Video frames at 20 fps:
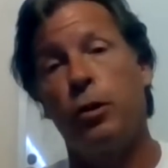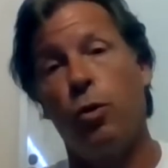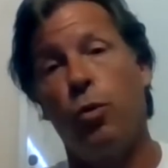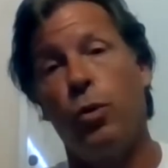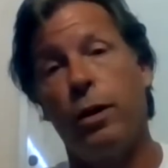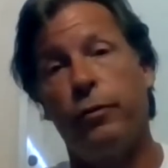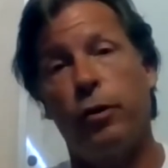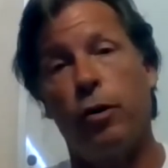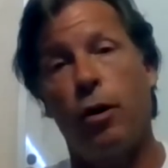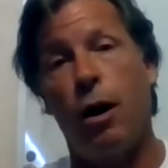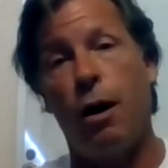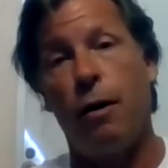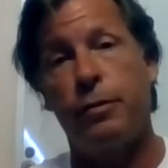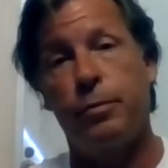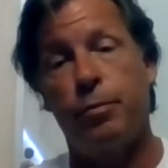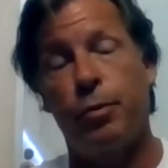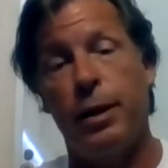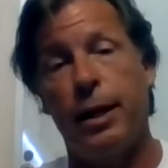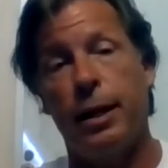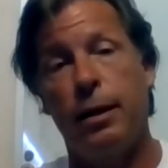one of your
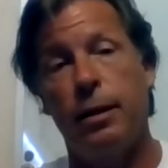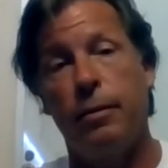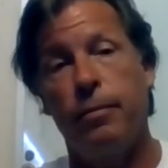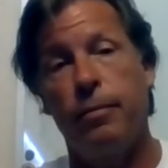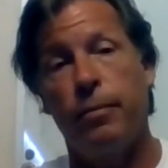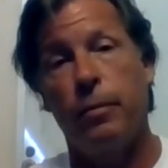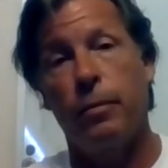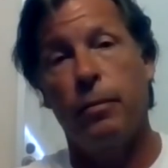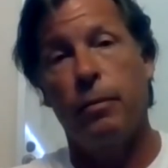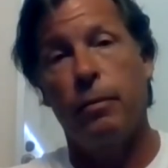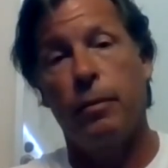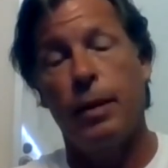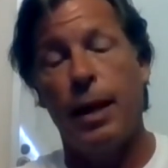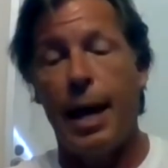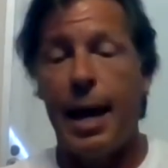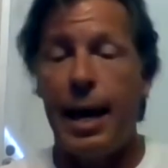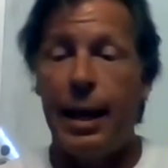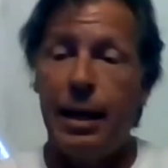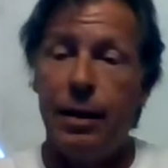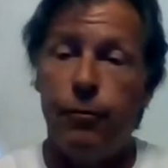offspring.
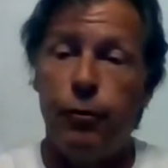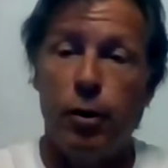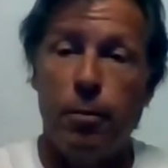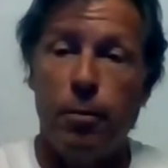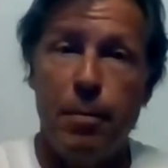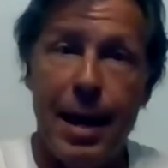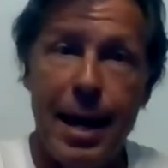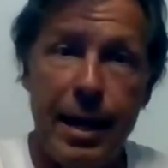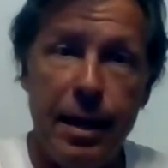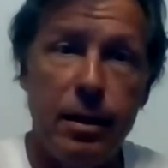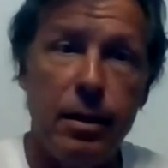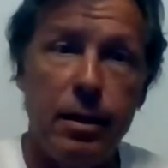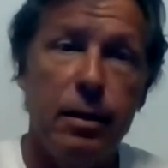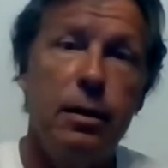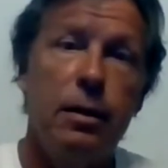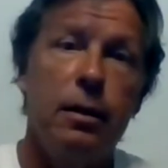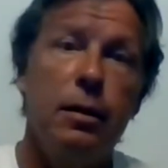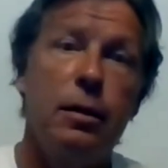And if your mate